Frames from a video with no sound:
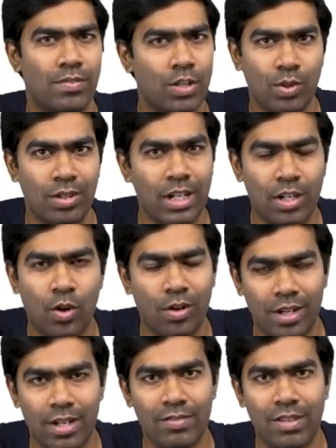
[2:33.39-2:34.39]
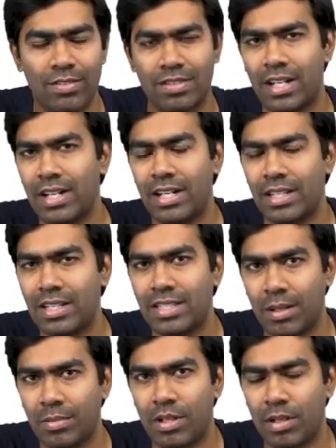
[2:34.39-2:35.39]
We know that already. We have studied in the
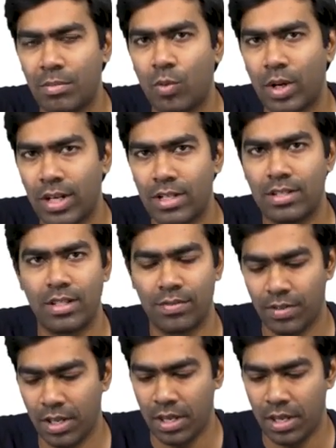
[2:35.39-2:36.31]
chapter number 1 itself.